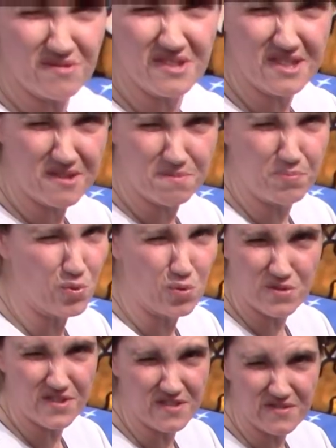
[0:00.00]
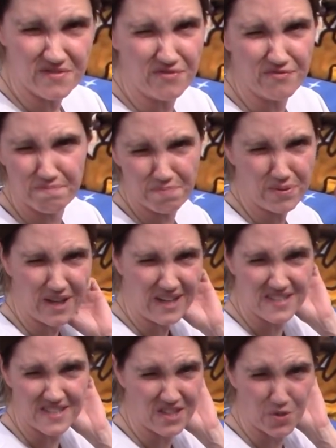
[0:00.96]
spools of
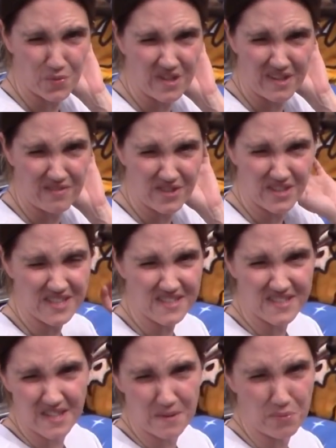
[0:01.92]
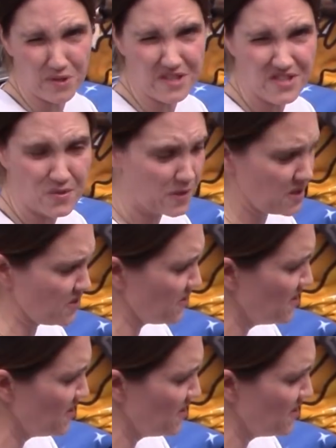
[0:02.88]
plastic or whatever it is that it prints with.